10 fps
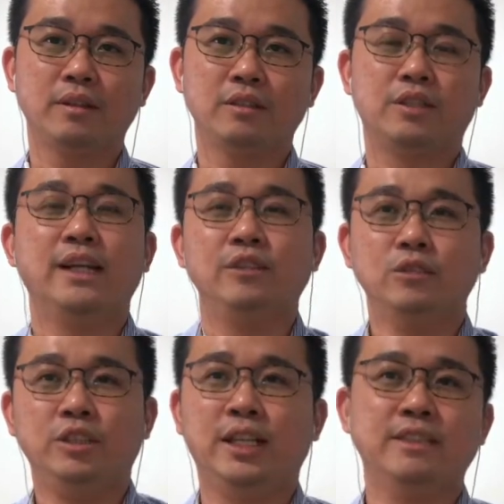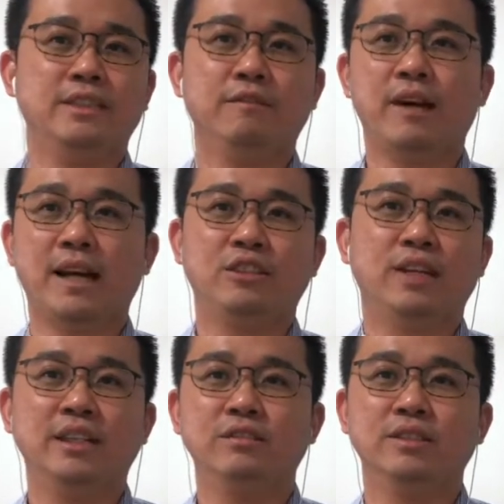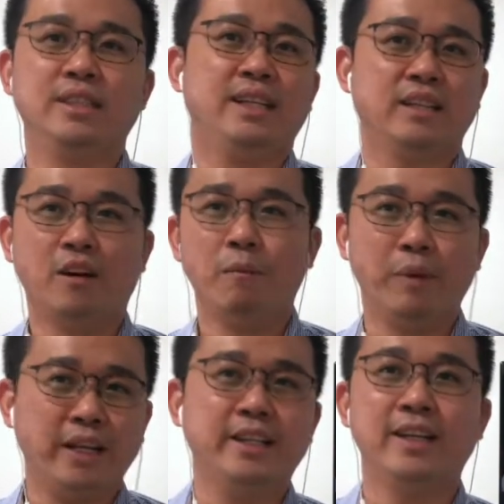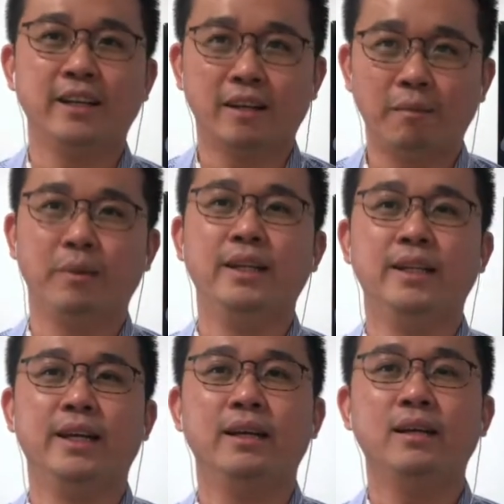trying to justify, trying to say the complain here, complain there.